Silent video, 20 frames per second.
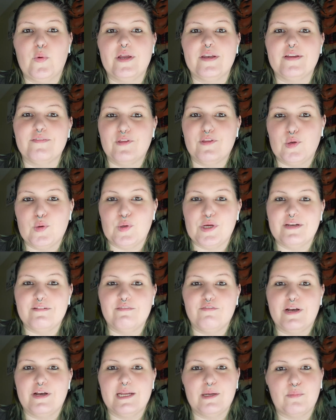have the creative
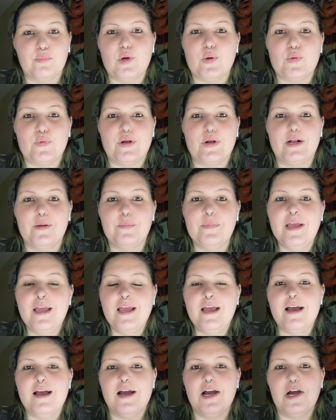writing program,
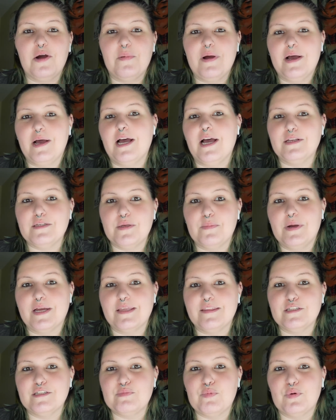by
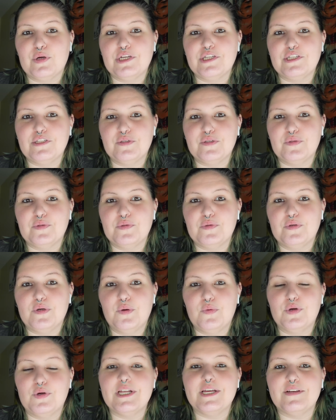this point you
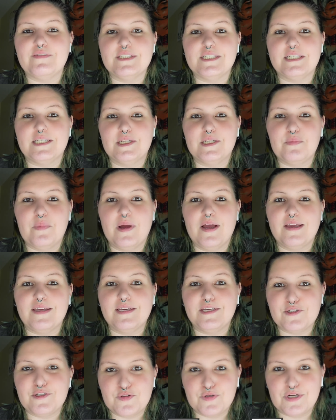would have seen my
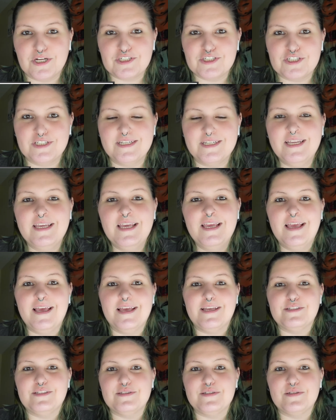introduction.
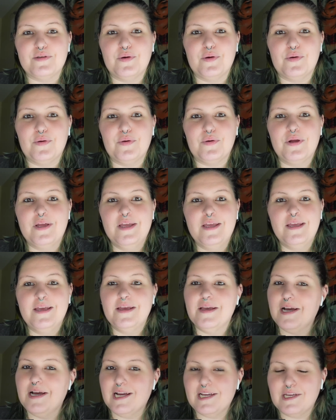And so
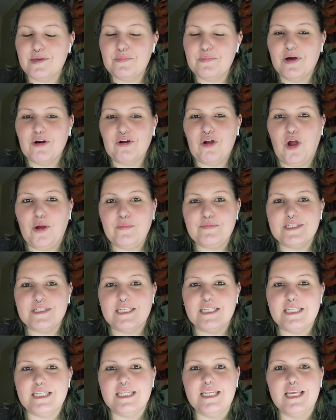I am Mel
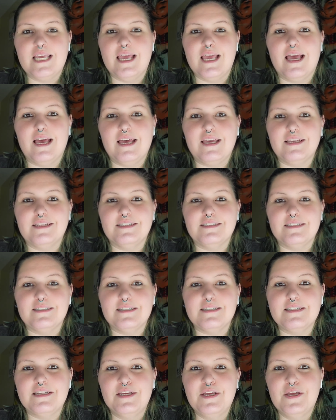Compton,
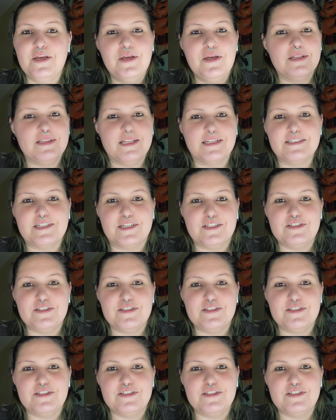and let's get